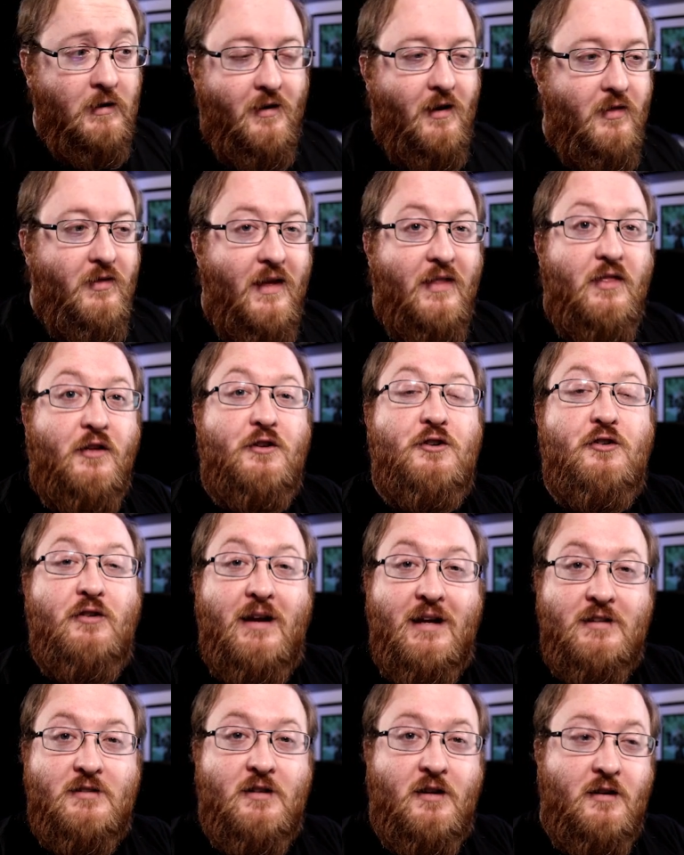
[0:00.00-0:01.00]
And then the
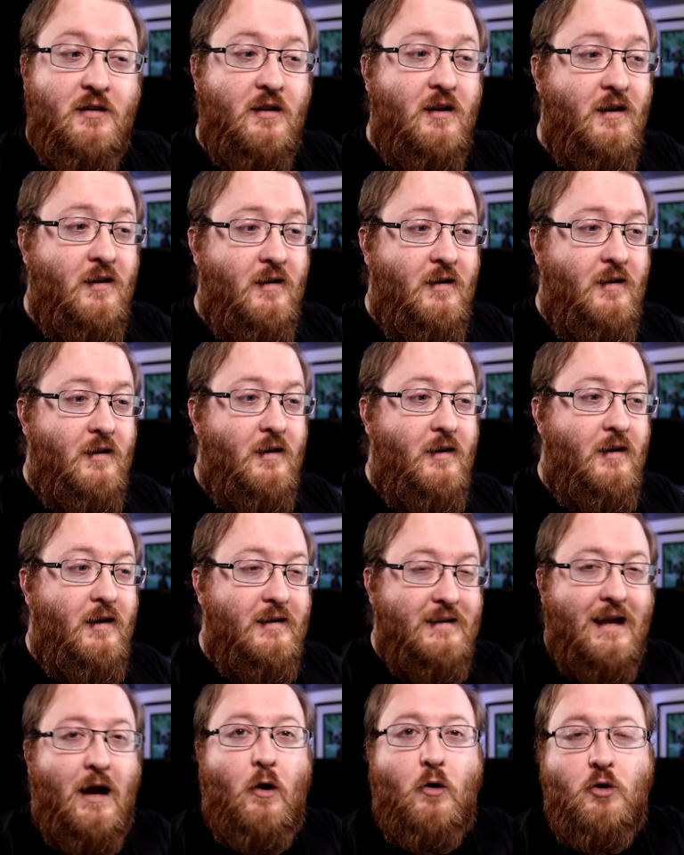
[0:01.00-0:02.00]
duration
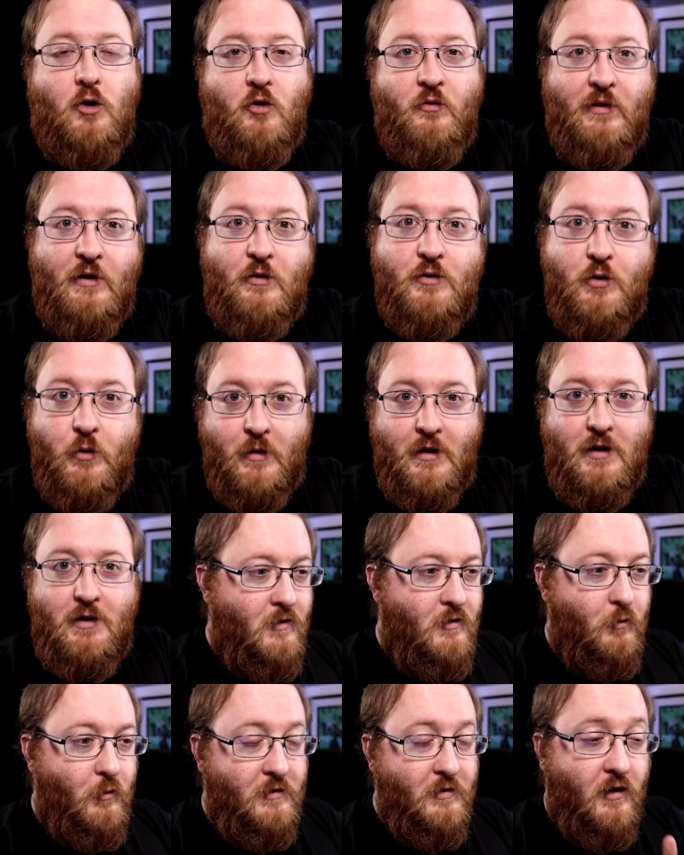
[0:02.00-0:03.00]
is how long they'll do it.
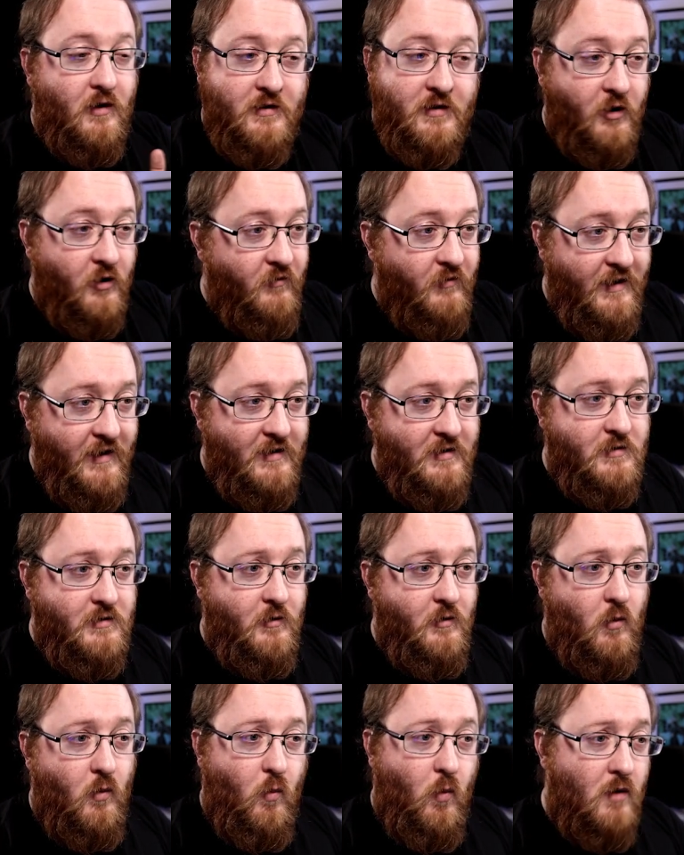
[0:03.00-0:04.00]
So it's until finished,
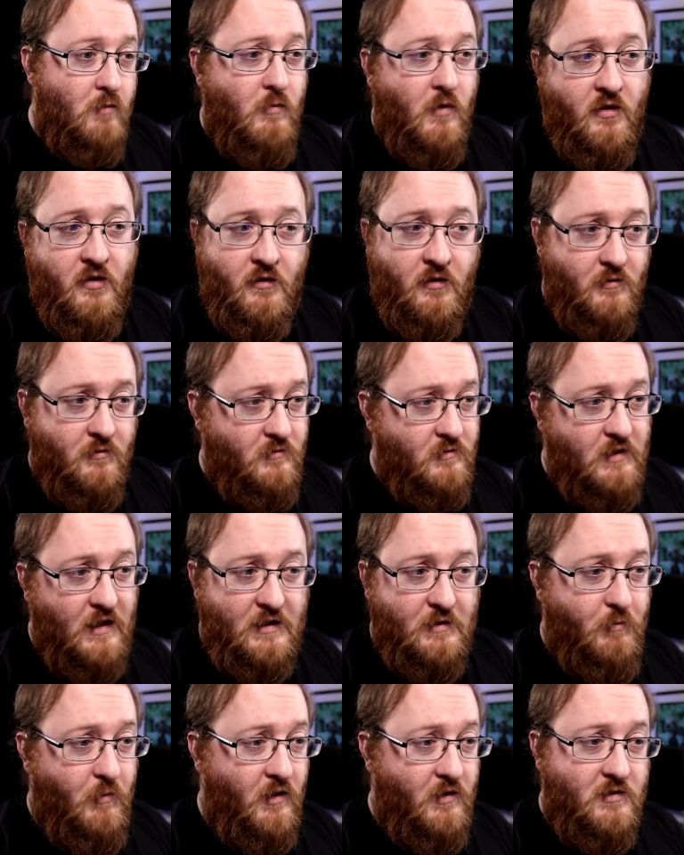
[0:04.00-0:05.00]
1 month,
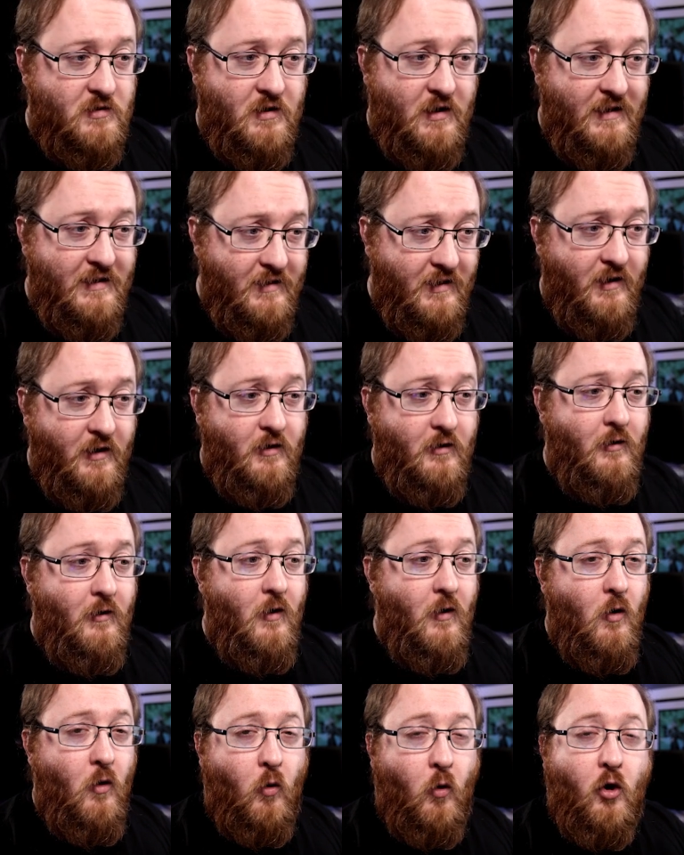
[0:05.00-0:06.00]
6 months, a year,
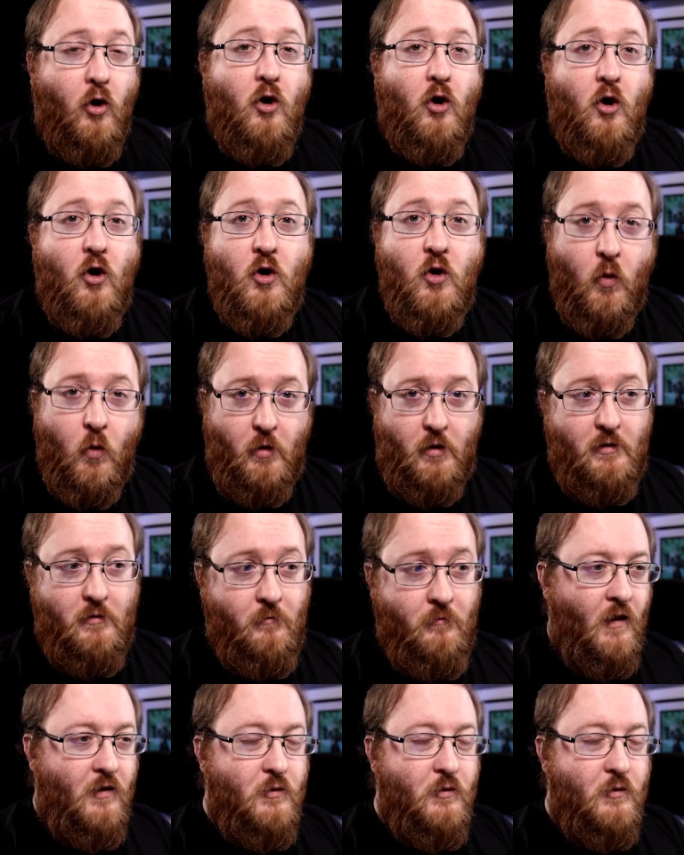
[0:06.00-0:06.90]
or ongoing.